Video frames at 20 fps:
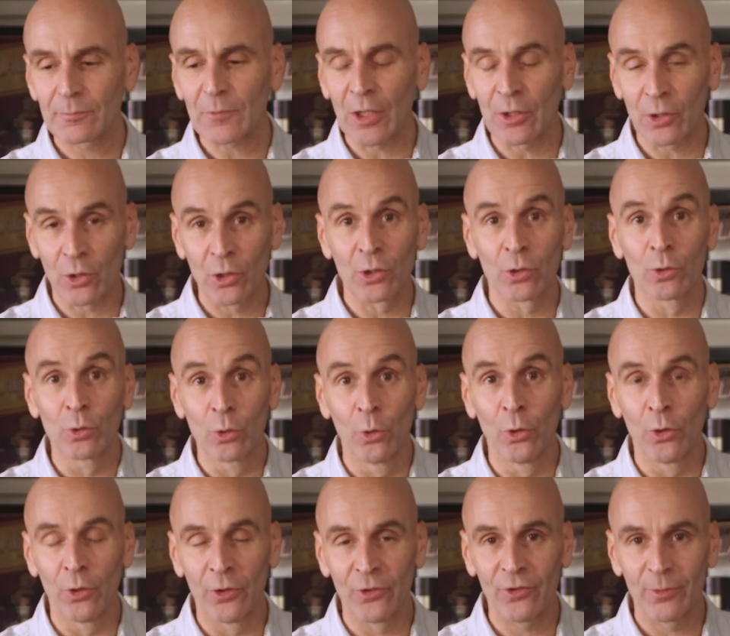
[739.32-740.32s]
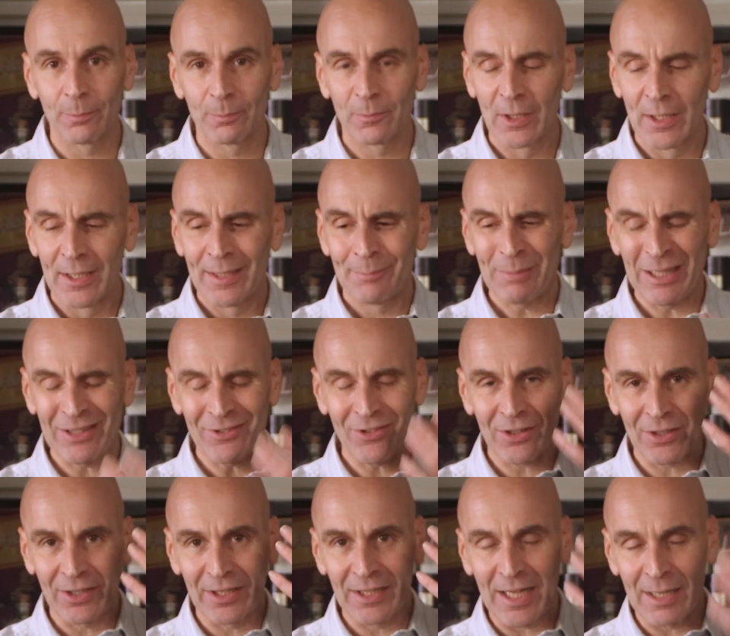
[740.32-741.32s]
And you're going to lose,
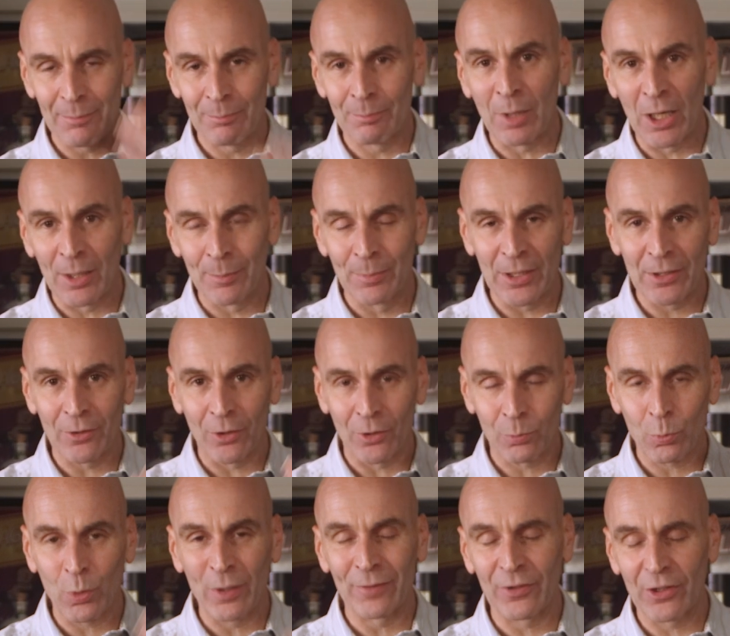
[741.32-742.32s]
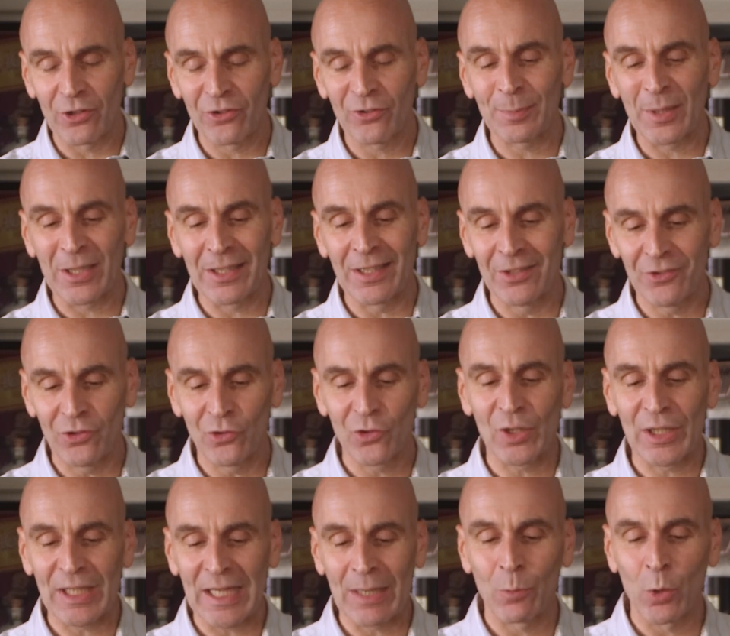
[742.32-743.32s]
basically that bourbon or whatever the spirit is
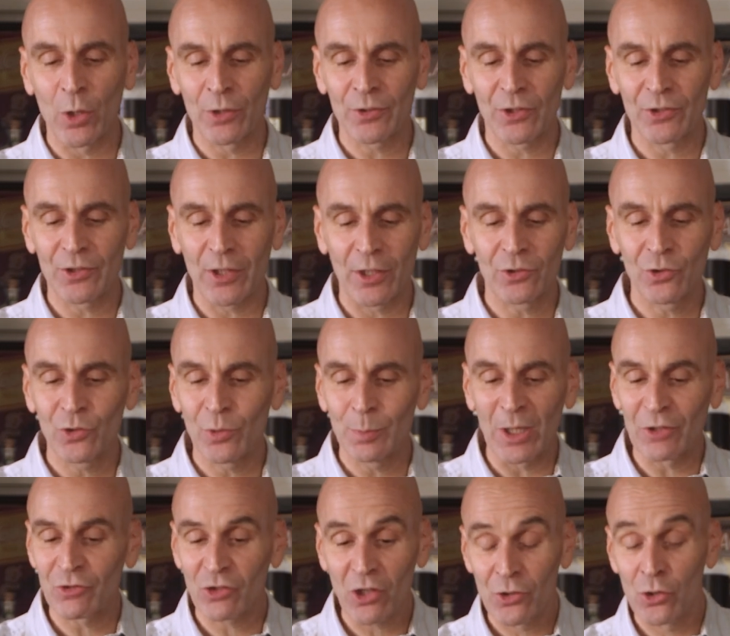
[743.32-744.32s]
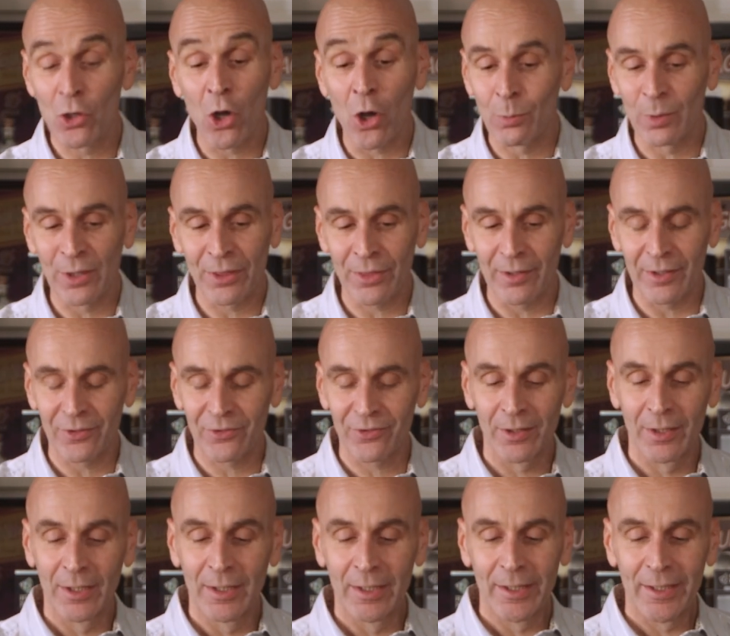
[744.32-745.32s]
going to get watered down too much. Not with
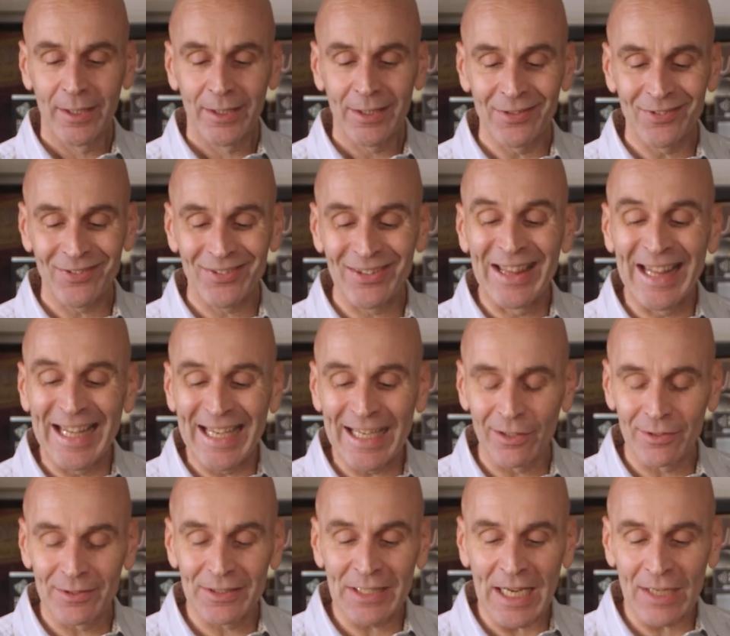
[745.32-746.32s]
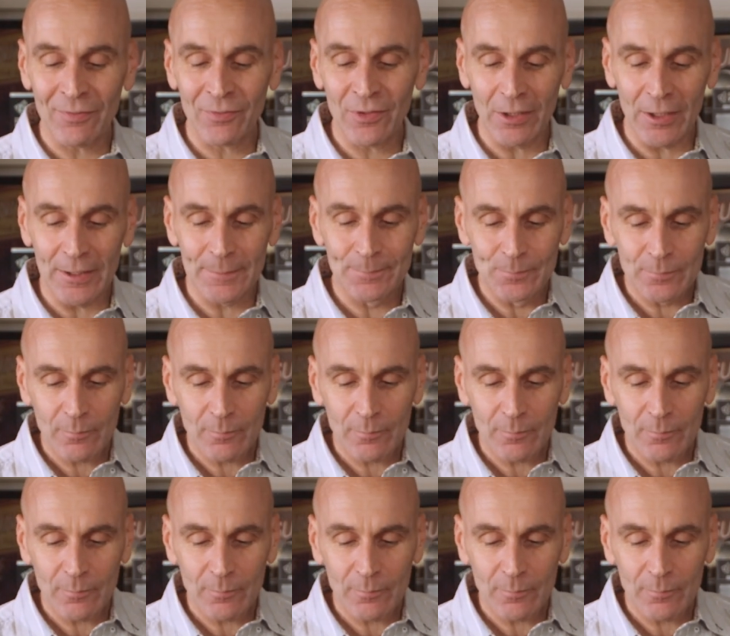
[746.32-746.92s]
this. It's there, definitely.